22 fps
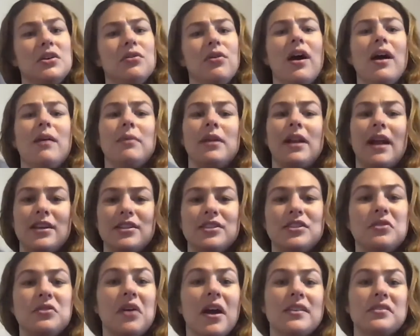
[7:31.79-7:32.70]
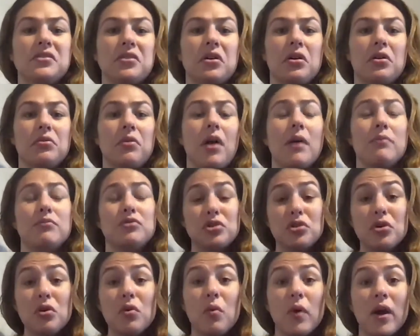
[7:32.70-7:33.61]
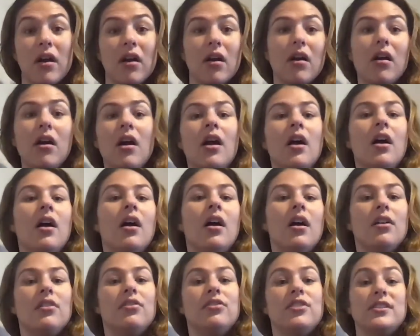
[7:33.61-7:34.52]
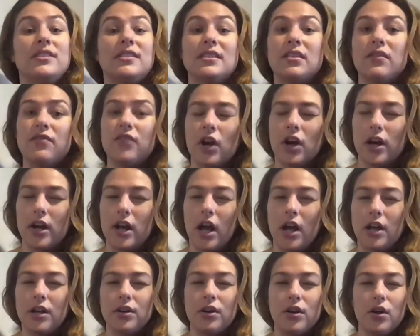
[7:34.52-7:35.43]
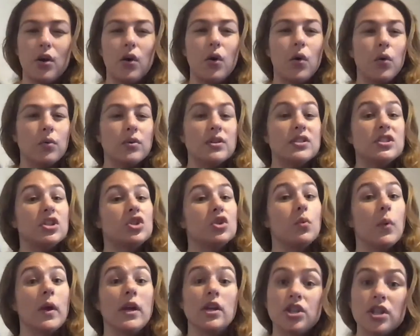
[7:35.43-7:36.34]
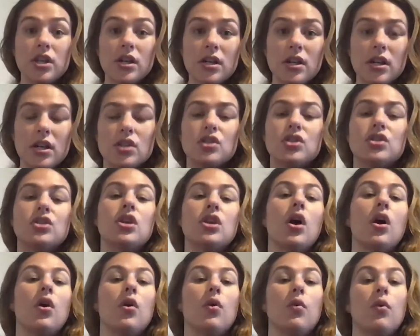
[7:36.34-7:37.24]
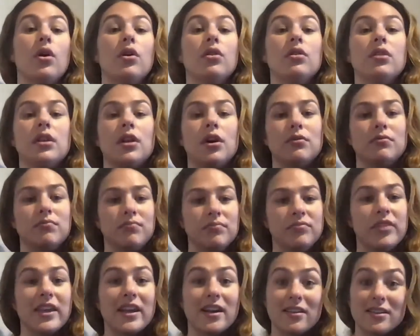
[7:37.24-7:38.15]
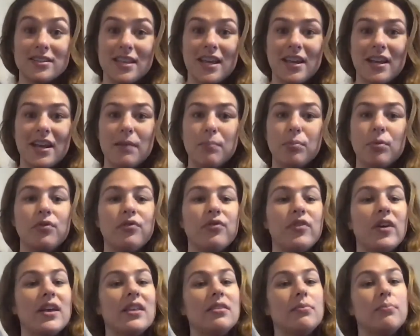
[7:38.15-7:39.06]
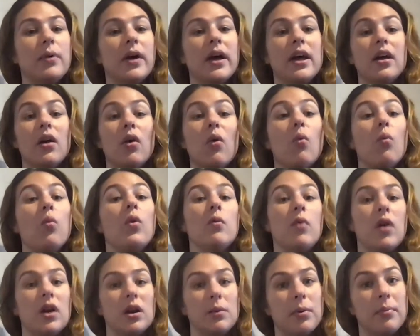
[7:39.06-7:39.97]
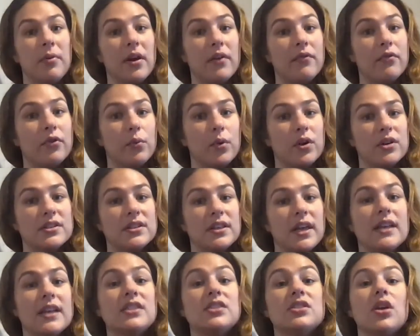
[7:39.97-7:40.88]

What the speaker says: As you guys are, I'm sure, aware, this is a very unknown situation. So, they are saying April 5th, but we want to prepare for worst case.